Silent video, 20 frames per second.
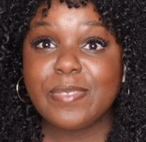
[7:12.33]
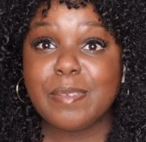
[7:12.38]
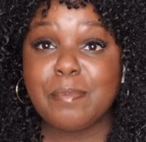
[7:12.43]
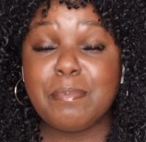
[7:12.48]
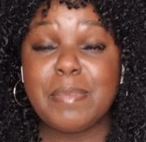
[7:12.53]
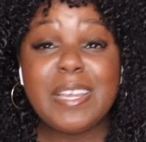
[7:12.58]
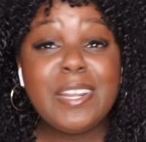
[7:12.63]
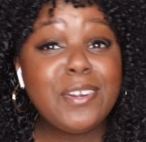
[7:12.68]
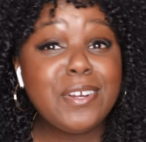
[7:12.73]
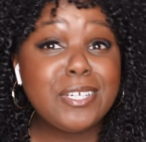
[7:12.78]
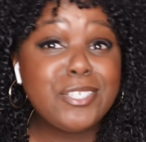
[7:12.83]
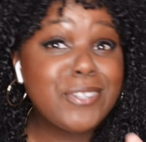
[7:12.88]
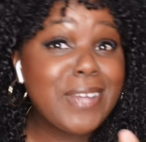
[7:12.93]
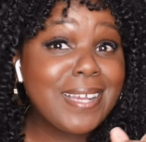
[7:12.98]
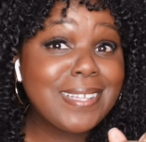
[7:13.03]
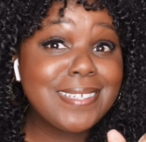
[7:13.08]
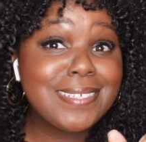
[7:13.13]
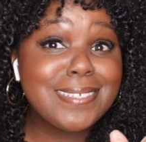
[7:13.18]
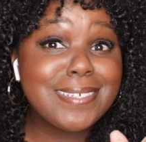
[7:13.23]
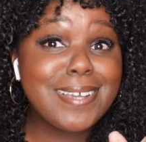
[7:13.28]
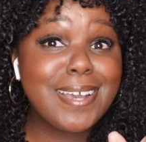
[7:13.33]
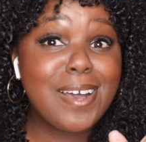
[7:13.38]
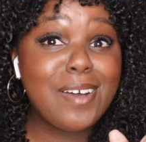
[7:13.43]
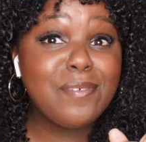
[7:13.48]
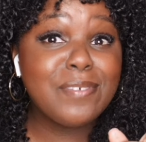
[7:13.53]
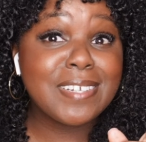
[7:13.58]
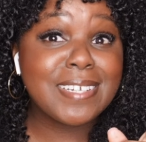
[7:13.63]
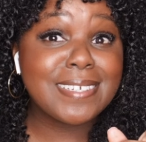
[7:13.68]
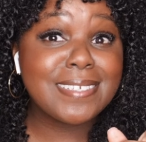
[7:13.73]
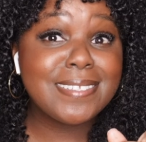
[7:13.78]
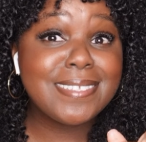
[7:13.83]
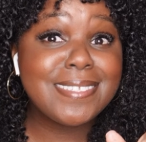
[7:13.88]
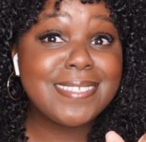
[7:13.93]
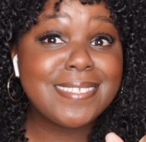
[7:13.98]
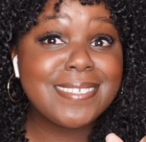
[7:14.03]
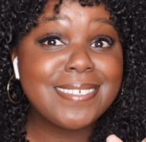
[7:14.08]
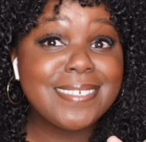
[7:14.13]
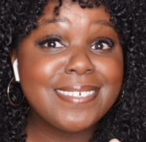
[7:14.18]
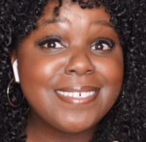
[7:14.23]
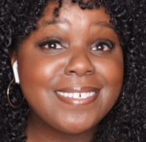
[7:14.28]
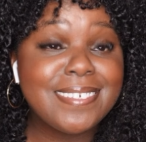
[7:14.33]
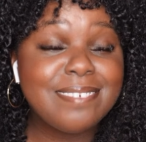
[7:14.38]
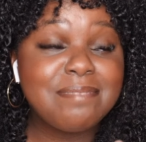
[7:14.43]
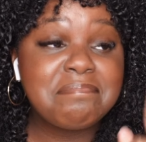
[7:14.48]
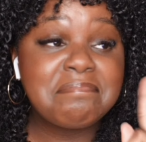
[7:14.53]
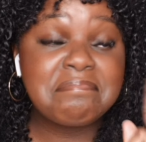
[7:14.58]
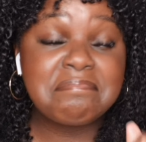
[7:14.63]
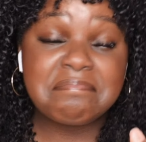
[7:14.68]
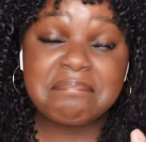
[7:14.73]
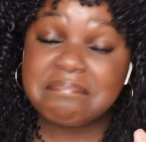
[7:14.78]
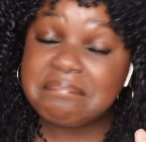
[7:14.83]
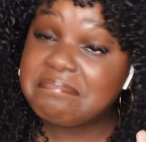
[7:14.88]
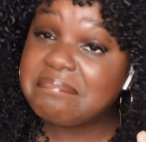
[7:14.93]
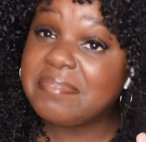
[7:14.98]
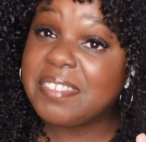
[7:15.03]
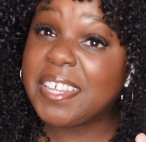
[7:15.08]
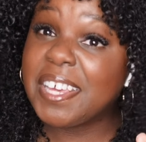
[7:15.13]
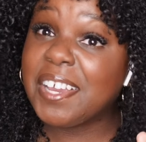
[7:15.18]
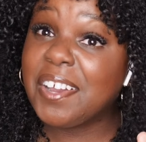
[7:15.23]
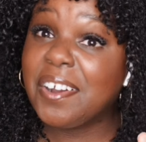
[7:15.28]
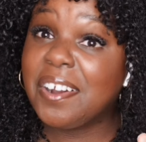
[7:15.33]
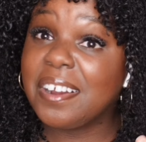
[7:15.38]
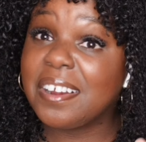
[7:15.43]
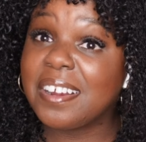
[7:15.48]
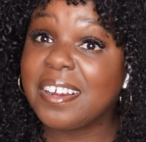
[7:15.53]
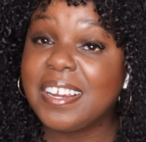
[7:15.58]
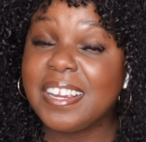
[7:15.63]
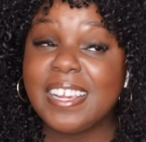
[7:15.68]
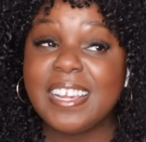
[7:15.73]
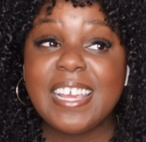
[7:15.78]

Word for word: Men are attracted to confidence. They are.